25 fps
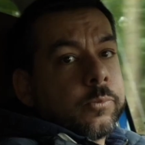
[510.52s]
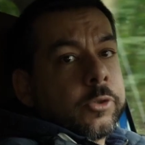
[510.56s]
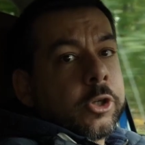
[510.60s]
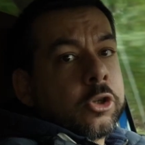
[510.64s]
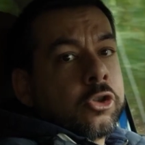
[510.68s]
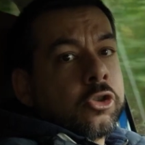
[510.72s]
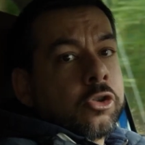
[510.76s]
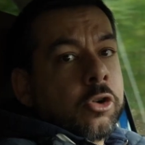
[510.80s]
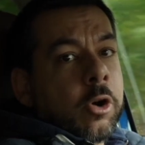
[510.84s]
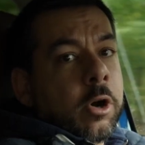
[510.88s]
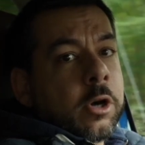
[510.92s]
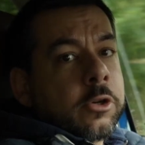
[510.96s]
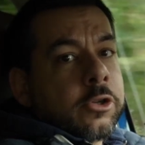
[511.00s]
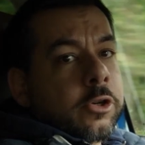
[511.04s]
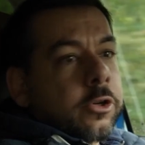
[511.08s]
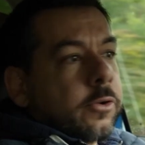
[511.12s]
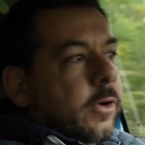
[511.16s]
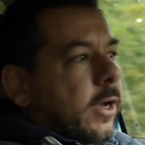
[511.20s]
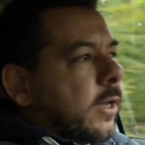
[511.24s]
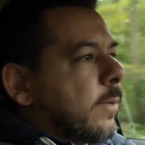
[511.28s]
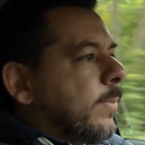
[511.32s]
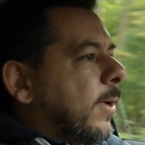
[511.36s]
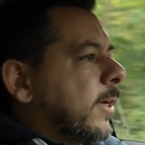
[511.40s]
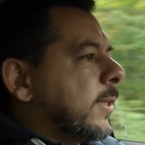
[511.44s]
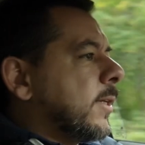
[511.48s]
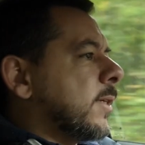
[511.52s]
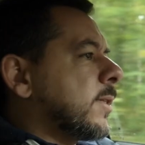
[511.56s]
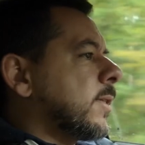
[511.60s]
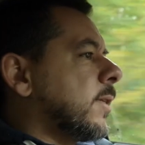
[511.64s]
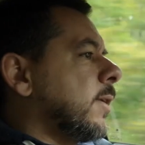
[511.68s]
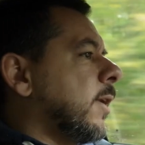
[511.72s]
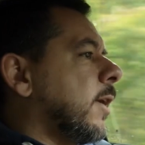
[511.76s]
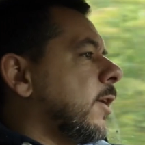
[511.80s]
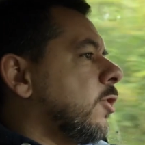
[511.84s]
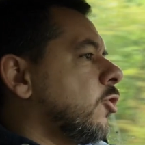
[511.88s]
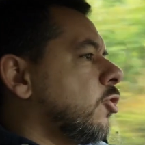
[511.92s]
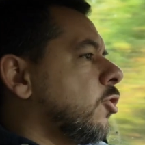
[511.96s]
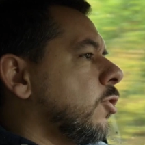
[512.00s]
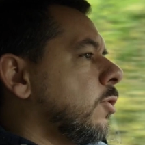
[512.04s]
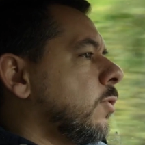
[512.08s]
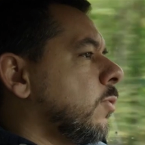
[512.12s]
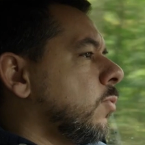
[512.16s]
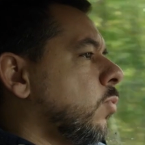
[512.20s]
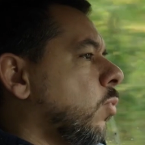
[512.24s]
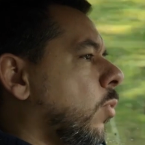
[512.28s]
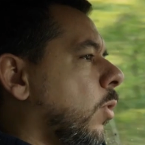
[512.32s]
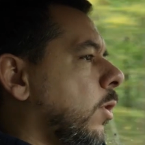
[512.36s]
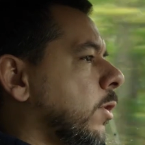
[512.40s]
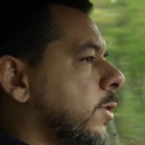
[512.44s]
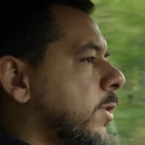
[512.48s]
The charger at my
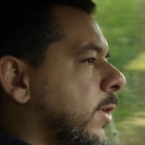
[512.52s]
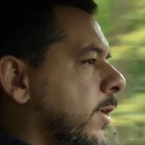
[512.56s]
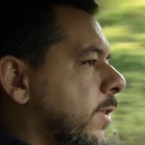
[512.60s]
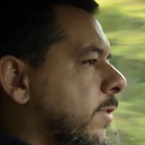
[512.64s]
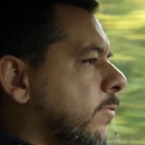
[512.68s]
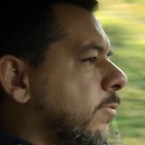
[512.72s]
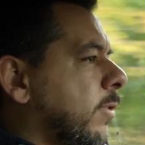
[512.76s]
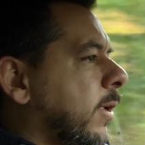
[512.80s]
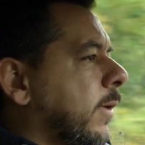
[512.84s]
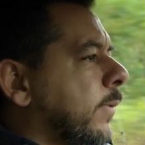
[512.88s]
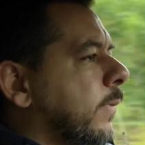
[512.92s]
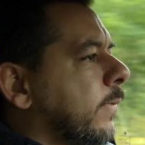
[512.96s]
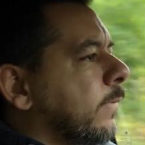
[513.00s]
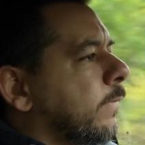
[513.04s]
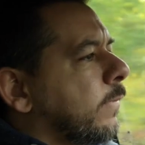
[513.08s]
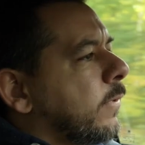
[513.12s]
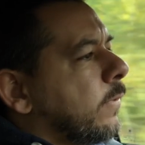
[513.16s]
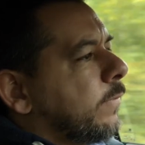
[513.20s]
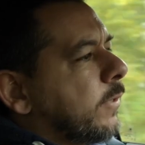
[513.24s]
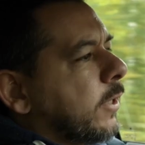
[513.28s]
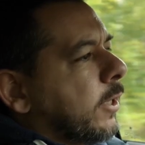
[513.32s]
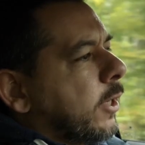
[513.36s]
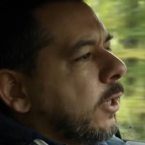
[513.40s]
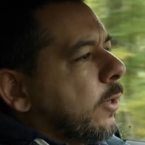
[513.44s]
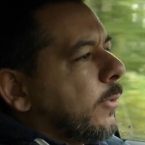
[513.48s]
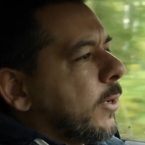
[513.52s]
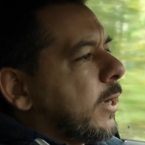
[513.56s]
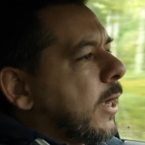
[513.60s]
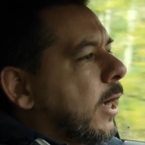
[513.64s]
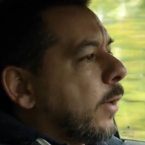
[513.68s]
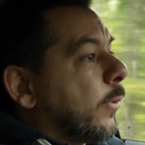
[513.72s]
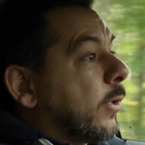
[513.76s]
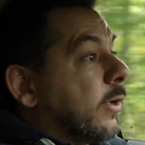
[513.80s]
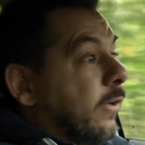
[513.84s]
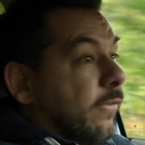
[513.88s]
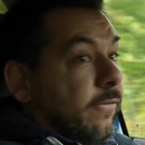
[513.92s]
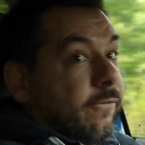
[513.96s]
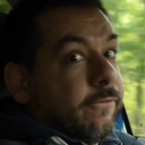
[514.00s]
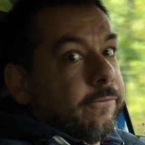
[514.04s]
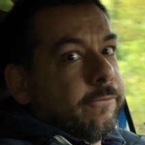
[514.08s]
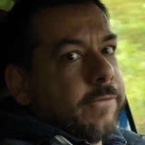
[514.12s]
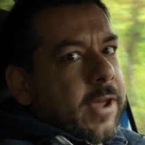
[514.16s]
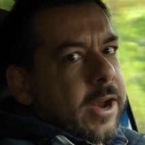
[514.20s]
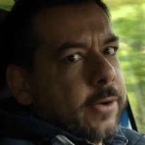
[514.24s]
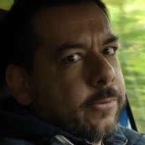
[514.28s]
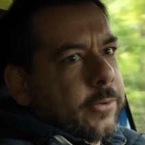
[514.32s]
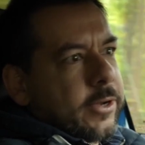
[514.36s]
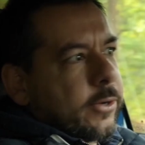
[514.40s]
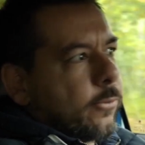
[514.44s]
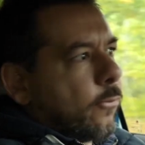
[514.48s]
destination was a 350 kilowatt hour
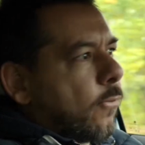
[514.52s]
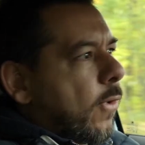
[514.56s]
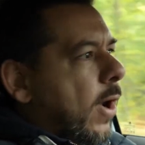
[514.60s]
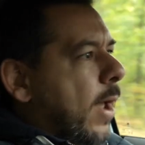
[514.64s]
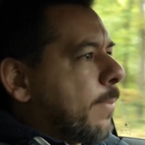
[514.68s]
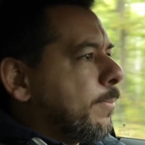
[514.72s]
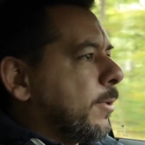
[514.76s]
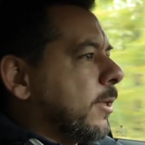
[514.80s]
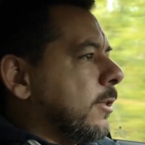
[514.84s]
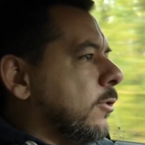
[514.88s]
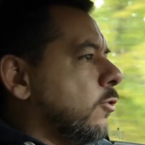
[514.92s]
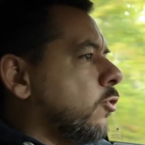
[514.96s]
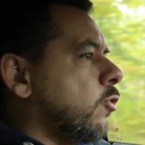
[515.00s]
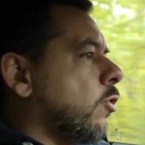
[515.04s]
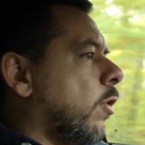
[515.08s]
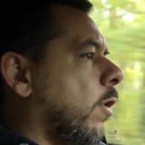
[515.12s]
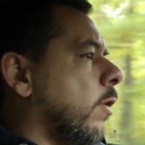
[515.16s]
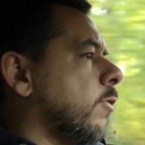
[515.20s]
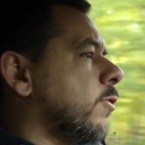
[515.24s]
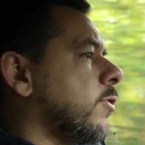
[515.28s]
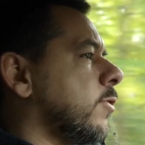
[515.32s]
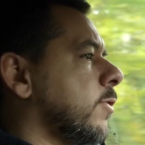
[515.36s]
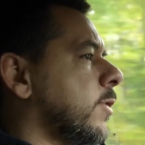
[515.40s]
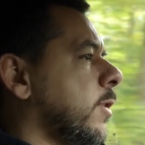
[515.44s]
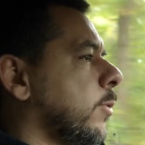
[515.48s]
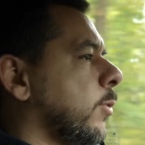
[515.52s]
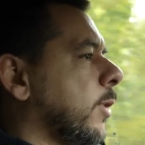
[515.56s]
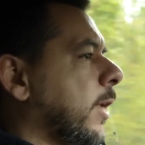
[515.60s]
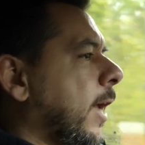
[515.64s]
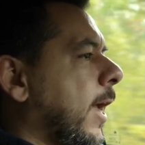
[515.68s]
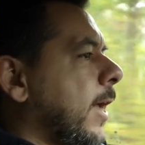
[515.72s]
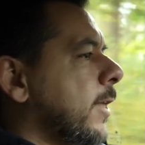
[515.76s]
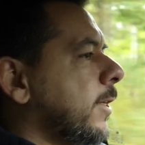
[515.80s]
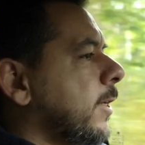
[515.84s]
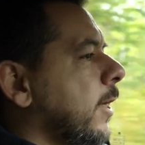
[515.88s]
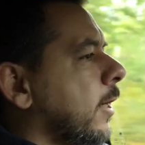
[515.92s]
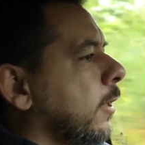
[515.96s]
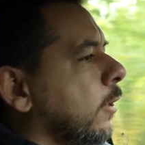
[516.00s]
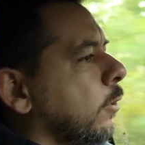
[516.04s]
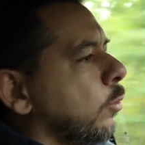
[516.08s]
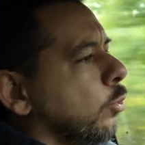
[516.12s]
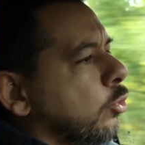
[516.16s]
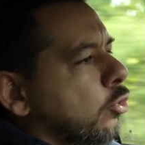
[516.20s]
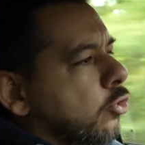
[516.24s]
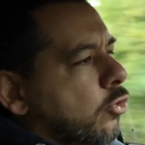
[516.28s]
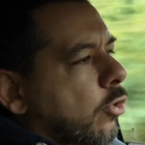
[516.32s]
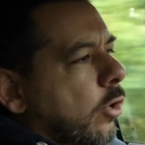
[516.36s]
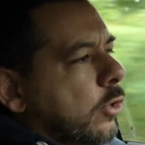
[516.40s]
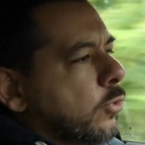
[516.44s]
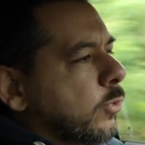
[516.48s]
very rapid charger, so the Enyaq
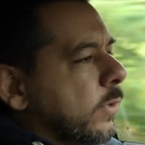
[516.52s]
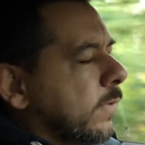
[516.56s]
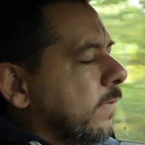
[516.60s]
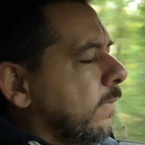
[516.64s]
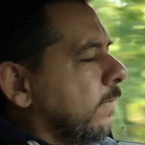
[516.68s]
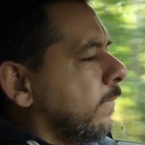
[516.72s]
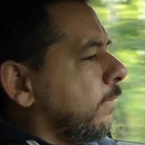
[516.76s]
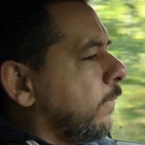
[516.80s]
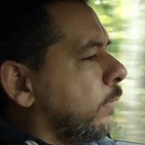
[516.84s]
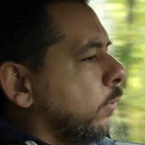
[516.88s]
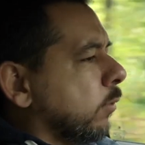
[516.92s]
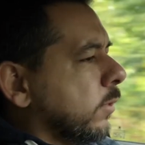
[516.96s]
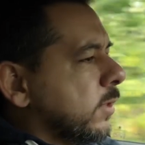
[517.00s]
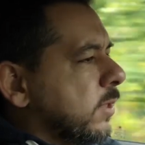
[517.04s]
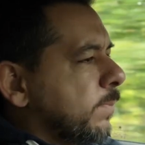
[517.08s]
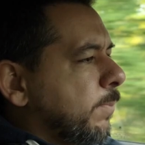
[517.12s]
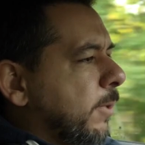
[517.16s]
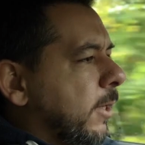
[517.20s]
could charge with full